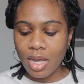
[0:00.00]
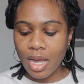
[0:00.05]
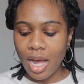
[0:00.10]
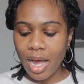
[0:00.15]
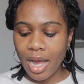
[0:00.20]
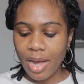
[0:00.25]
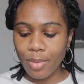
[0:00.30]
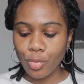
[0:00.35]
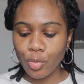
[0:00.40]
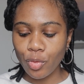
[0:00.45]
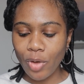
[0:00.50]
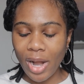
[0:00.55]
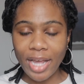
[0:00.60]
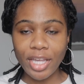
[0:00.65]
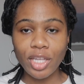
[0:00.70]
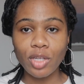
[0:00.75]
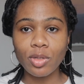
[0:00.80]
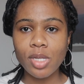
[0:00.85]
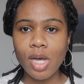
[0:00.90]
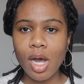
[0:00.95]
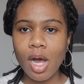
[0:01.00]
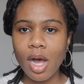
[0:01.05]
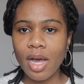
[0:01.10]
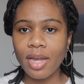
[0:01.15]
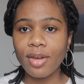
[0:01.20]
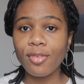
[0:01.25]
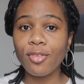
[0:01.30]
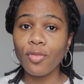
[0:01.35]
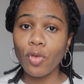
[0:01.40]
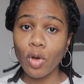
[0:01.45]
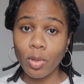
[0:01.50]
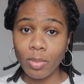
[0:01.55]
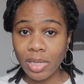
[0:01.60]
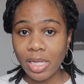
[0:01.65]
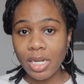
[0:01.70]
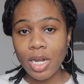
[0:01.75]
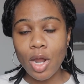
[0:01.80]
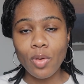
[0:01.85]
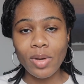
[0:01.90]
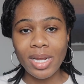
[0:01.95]
Rakuten,
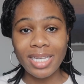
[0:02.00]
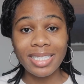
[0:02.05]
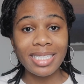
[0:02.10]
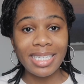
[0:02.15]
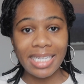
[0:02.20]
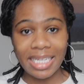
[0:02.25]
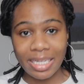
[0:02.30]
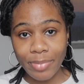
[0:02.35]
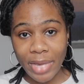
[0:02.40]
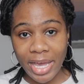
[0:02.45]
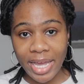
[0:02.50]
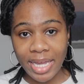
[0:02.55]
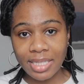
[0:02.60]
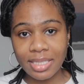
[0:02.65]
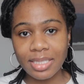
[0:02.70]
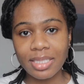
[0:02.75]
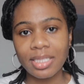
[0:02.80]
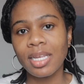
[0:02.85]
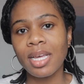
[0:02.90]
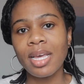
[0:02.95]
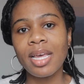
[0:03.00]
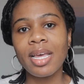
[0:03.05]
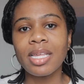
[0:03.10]
formerly known as Ebates.